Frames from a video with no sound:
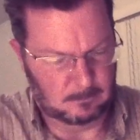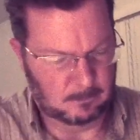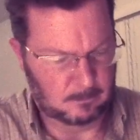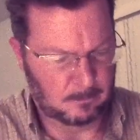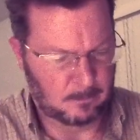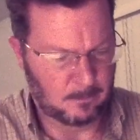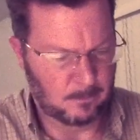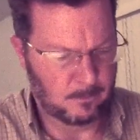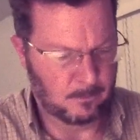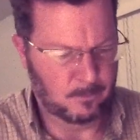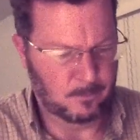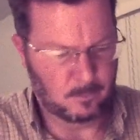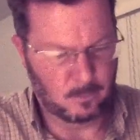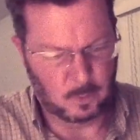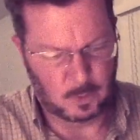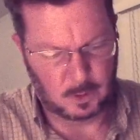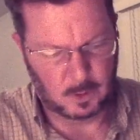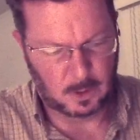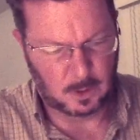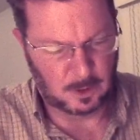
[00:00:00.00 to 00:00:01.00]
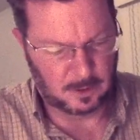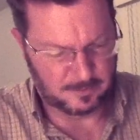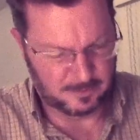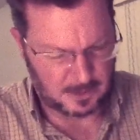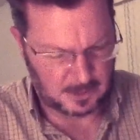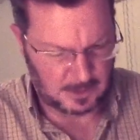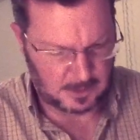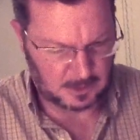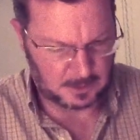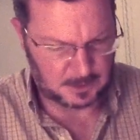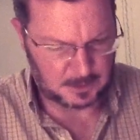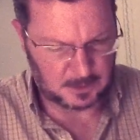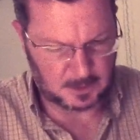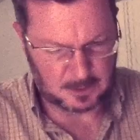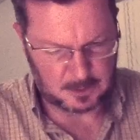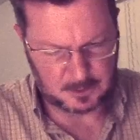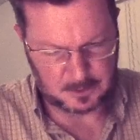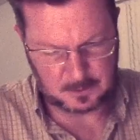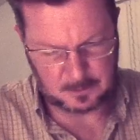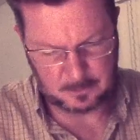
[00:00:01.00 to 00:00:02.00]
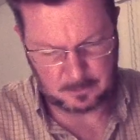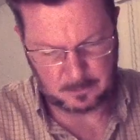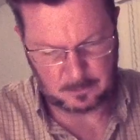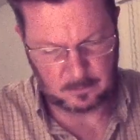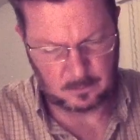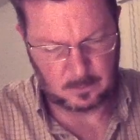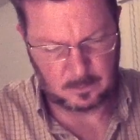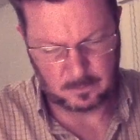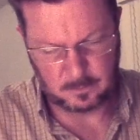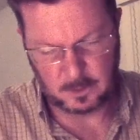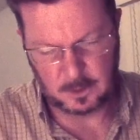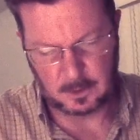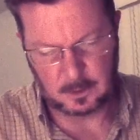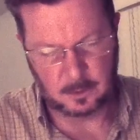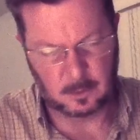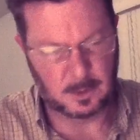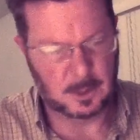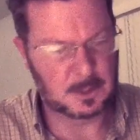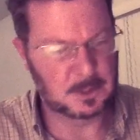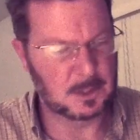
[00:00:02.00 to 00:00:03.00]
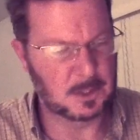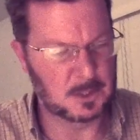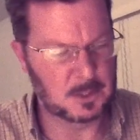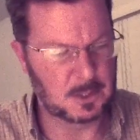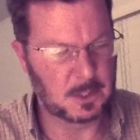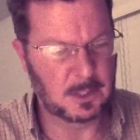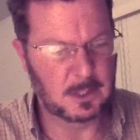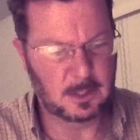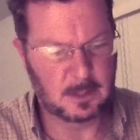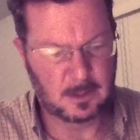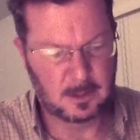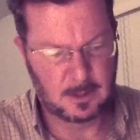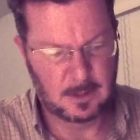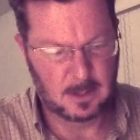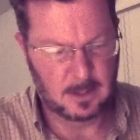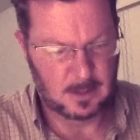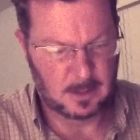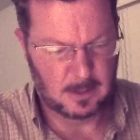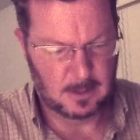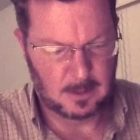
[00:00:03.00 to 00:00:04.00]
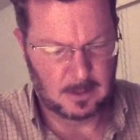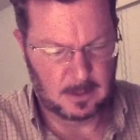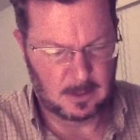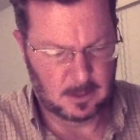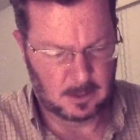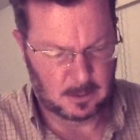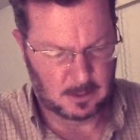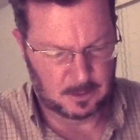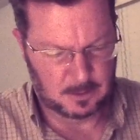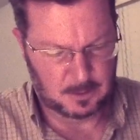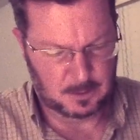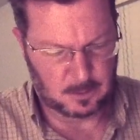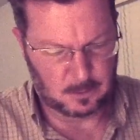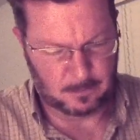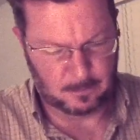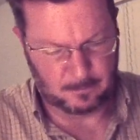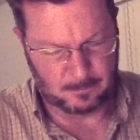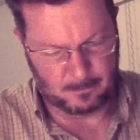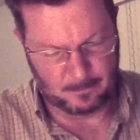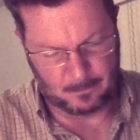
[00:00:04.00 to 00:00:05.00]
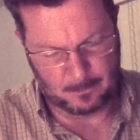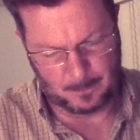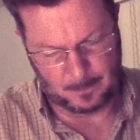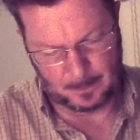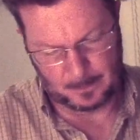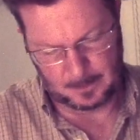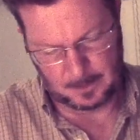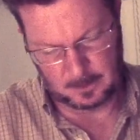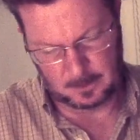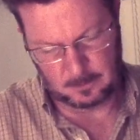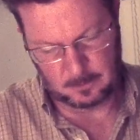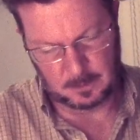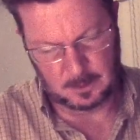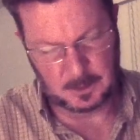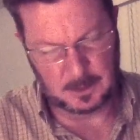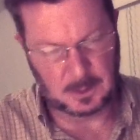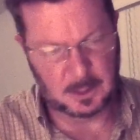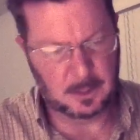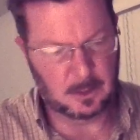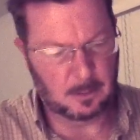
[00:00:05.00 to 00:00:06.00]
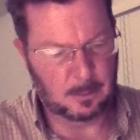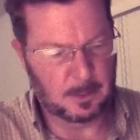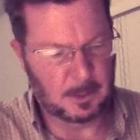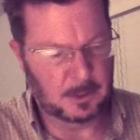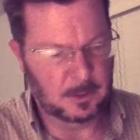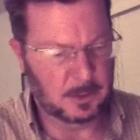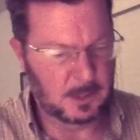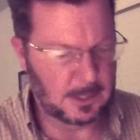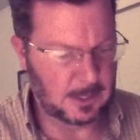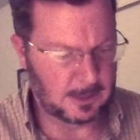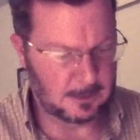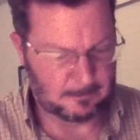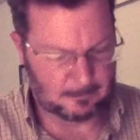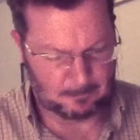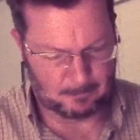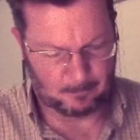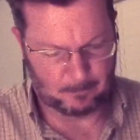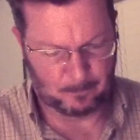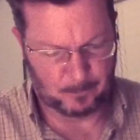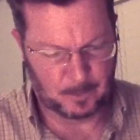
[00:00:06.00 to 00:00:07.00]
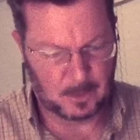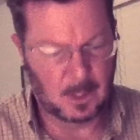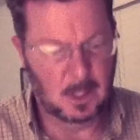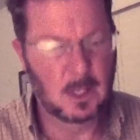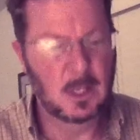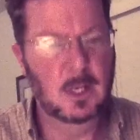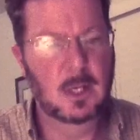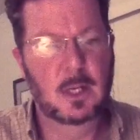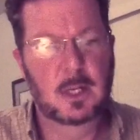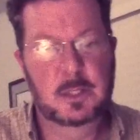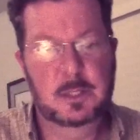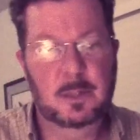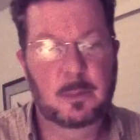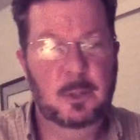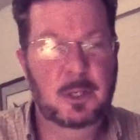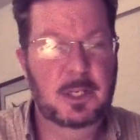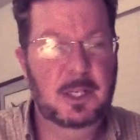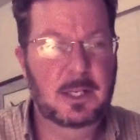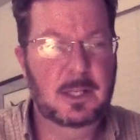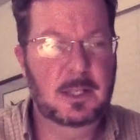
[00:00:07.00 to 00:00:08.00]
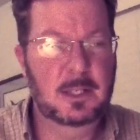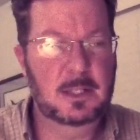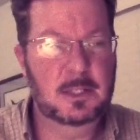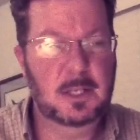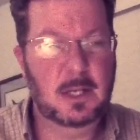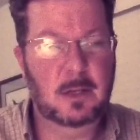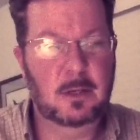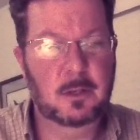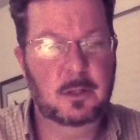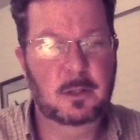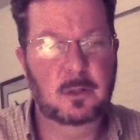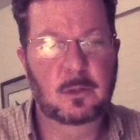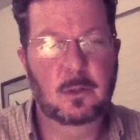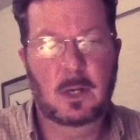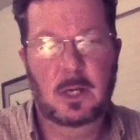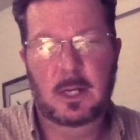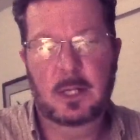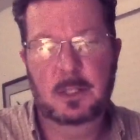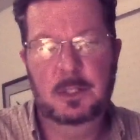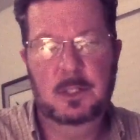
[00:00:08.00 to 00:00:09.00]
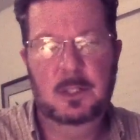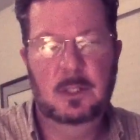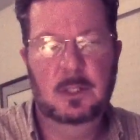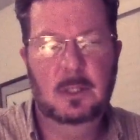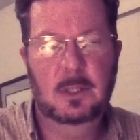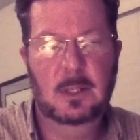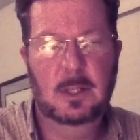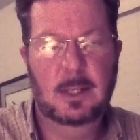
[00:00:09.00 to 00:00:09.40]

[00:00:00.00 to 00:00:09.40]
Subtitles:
Cut off the excess. Got no excess there. So I don't need the carabiner yet. So I'm going to take this out on the garage